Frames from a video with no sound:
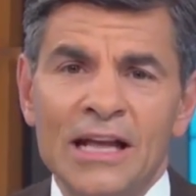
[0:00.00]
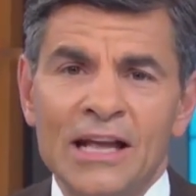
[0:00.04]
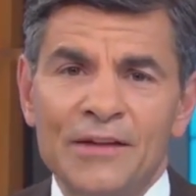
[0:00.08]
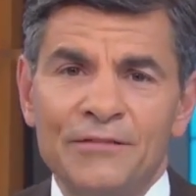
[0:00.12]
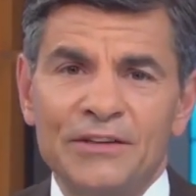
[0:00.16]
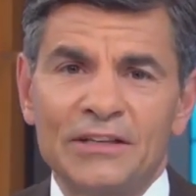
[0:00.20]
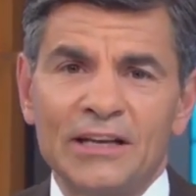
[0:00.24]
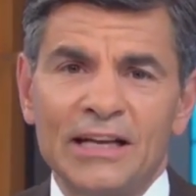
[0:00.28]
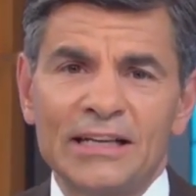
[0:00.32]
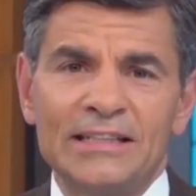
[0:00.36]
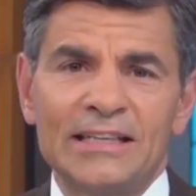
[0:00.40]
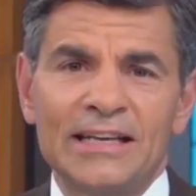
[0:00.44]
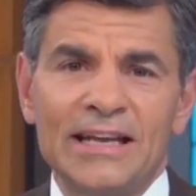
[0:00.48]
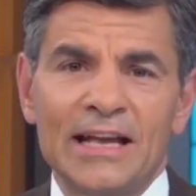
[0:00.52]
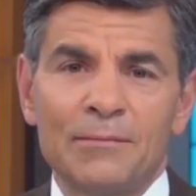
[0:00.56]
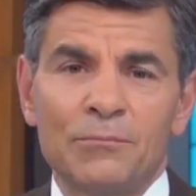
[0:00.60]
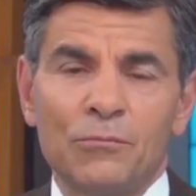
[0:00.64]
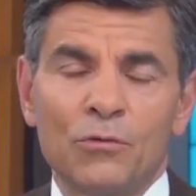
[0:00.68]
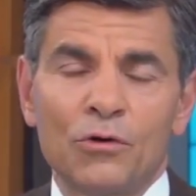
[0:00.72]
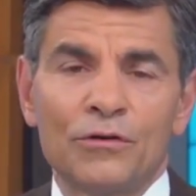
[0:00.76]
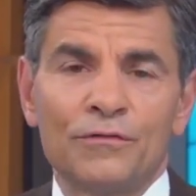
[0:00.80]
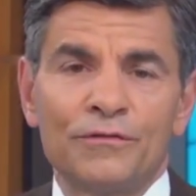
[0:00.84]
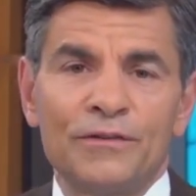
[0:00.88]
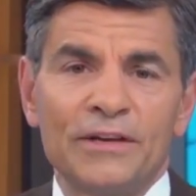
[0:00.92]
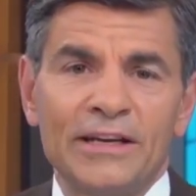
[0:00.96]
If you'd like to get
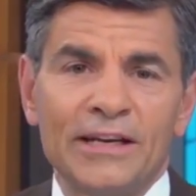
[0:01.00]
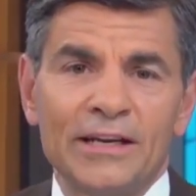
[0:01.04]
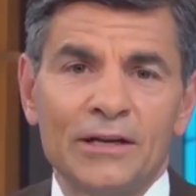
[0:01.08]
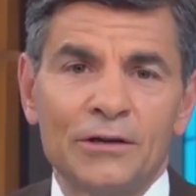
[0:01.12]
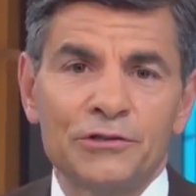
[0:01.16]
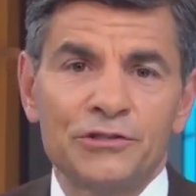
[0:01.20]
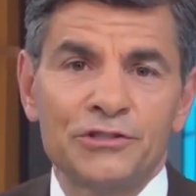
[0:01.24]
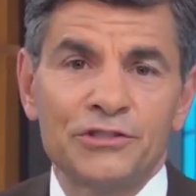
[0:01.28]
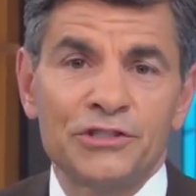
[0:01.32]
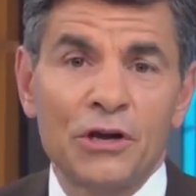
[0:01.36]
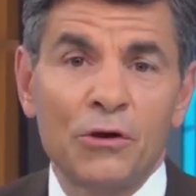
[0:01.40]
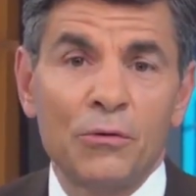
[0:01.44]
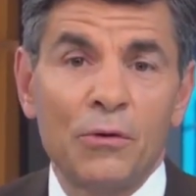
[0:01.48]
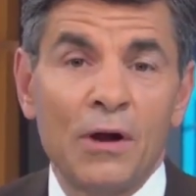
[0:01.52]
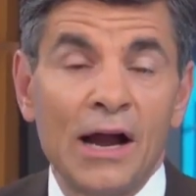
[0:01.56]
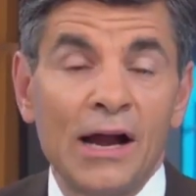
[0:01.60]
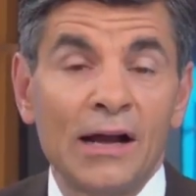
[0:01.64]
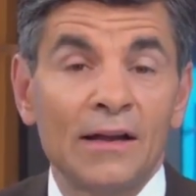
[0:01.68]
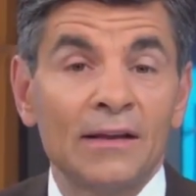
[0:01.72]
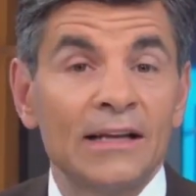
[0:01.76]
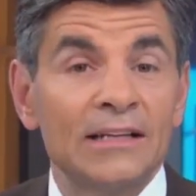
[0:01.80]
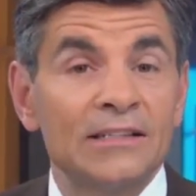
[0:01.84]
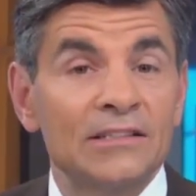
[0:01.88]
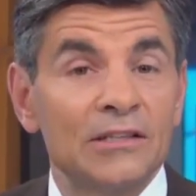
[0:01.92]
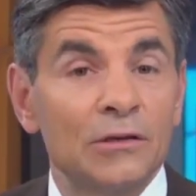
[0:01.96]
more videos, show
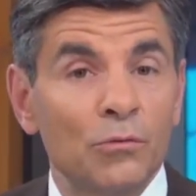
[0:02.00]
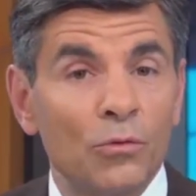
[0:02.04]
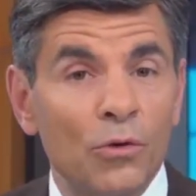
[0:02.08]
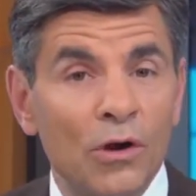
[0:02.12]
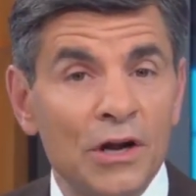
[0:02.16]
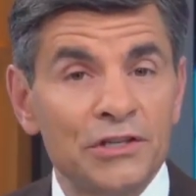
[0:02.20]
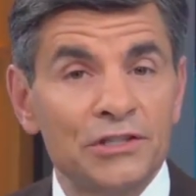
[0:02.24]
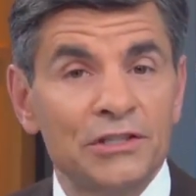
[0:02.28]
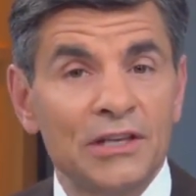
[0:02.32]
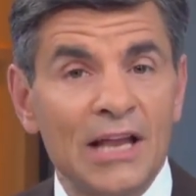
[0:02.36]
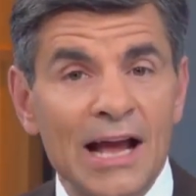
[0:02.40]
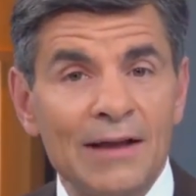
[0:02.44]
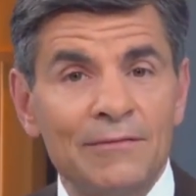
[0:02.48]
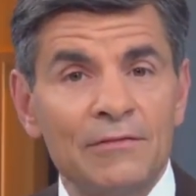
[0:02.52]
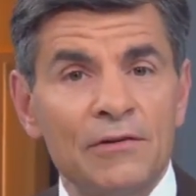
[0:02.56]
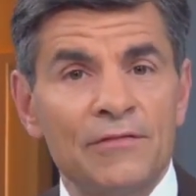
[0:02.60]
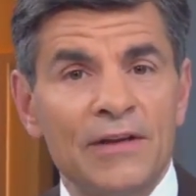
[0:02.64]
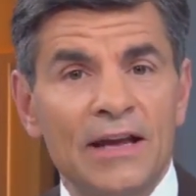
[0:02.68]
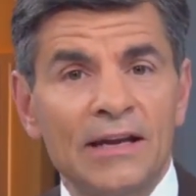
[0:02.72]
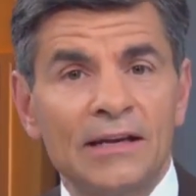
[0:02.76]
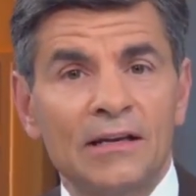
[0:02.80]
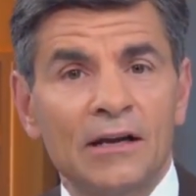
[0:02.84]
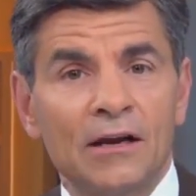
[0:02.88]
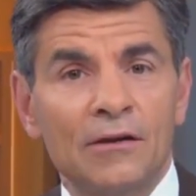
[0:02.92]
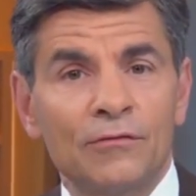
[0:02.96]
highlights, and watch live
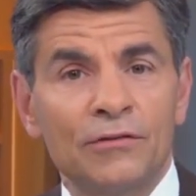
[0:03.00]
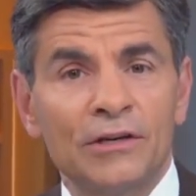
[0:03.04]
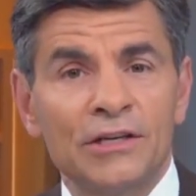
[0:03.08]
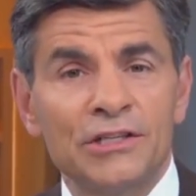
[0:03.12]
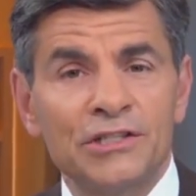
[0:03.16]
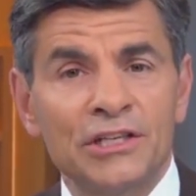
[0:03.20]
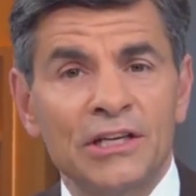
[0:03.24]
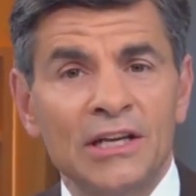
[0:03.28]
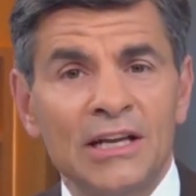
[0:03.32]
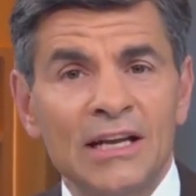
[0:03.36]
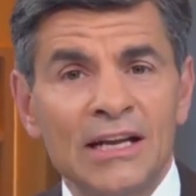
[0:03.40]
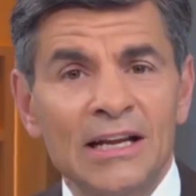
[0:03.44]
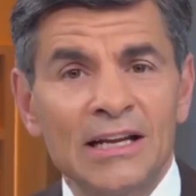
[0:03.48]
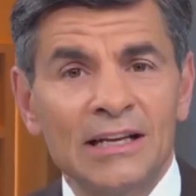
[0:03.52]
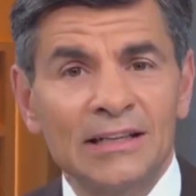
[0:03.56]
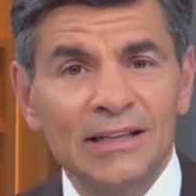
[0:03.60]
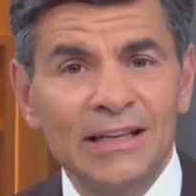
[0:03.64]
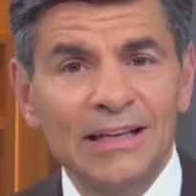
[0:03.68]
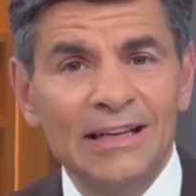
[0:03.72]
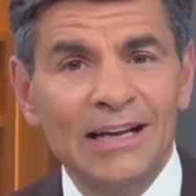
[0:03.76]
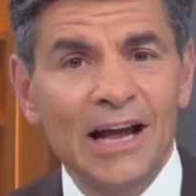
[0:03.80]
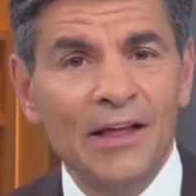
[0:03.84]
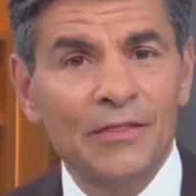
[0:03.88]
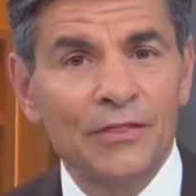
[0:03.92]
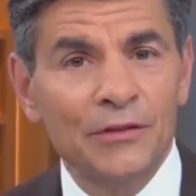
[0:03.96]
event coverage,
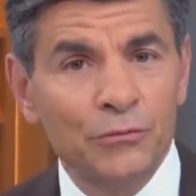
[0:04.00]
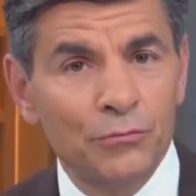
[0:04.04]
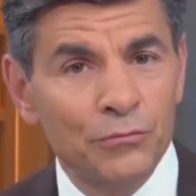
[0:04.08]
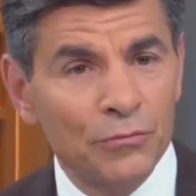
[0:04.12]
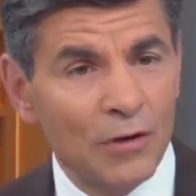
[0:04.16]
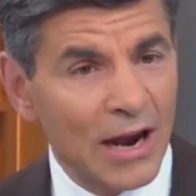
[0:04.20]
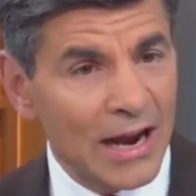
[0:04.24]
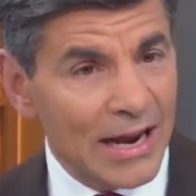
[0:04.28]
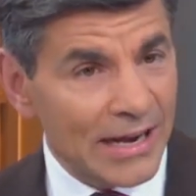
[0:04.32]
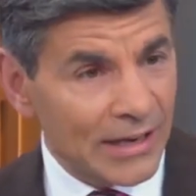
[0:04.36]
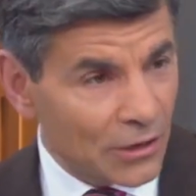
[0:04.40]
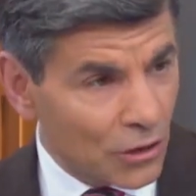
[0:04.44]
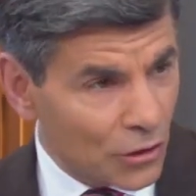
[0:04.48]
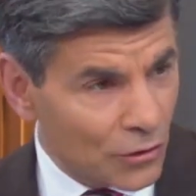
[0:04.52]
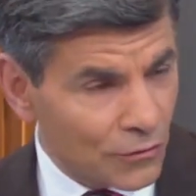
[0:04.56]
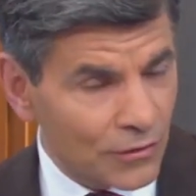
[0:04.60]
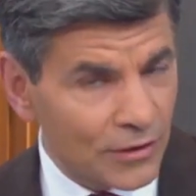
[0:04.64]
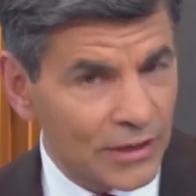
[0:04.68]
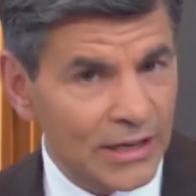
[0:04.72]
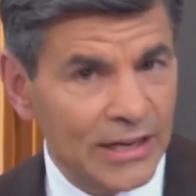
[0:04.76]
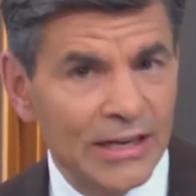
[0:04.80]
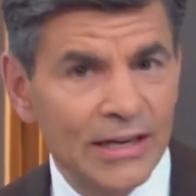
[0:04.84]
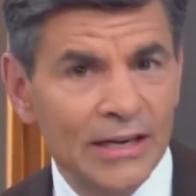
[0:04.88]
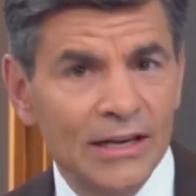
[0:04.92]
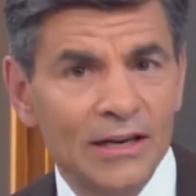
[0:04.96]
click on the right
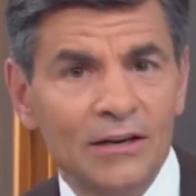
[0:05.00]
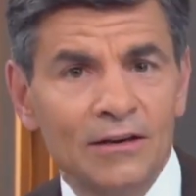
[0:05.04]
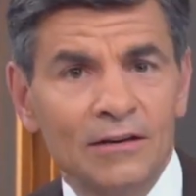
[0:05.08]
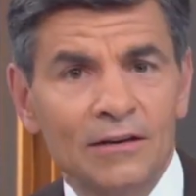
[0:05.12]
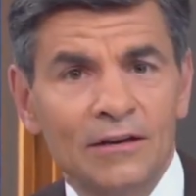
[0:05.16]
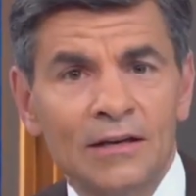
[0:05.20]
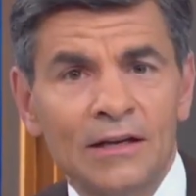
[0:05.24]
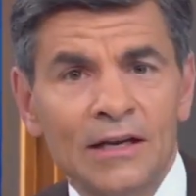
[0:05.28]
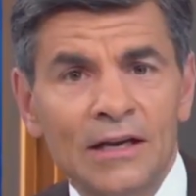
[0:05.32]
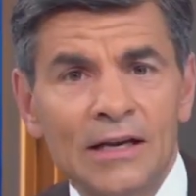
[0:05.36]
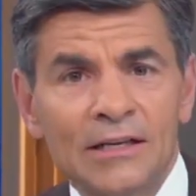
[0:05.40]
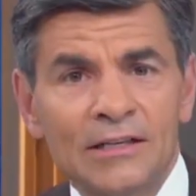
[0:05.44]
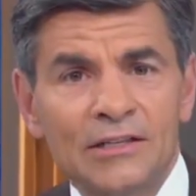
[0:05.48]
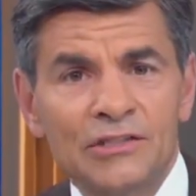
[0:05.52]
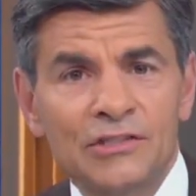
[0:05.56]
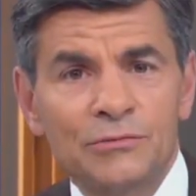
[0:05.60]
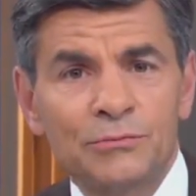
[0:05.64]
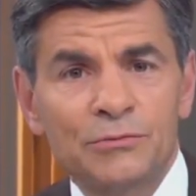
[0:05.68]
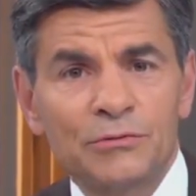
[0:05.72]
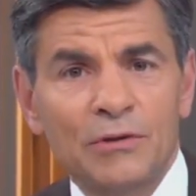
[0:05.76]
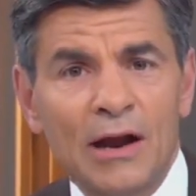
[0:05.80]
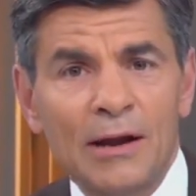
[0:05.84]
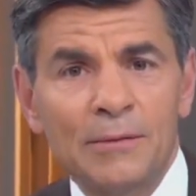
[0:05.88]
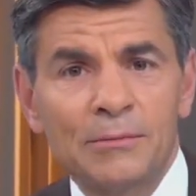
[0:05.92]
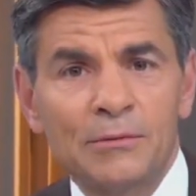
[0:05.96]
over here to
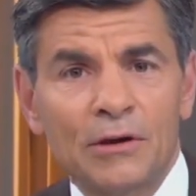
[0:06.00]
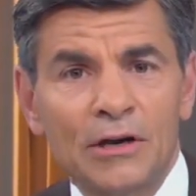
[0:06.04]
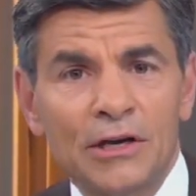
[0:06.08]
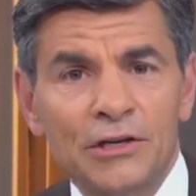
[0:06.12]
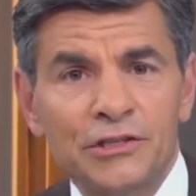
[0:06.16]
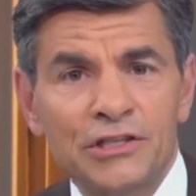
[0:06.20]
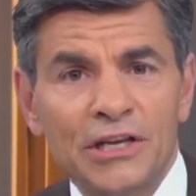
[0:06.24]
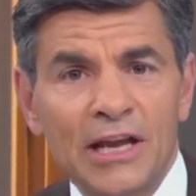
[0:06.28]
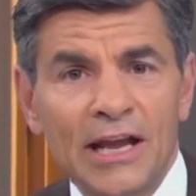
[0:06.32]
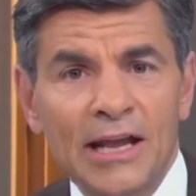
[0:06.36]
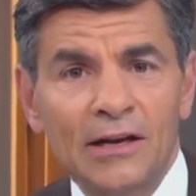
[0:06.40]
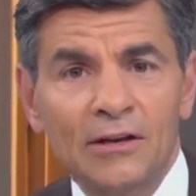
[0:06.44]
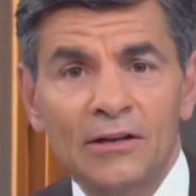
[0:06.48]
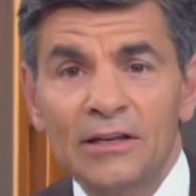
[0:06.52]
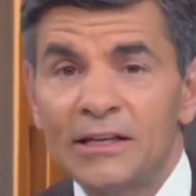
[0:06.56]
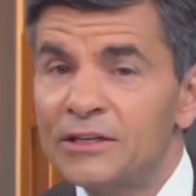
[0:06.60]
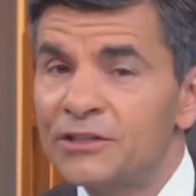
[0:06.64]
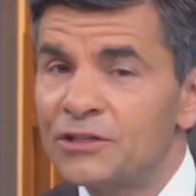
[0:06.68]
subscribe to our channel.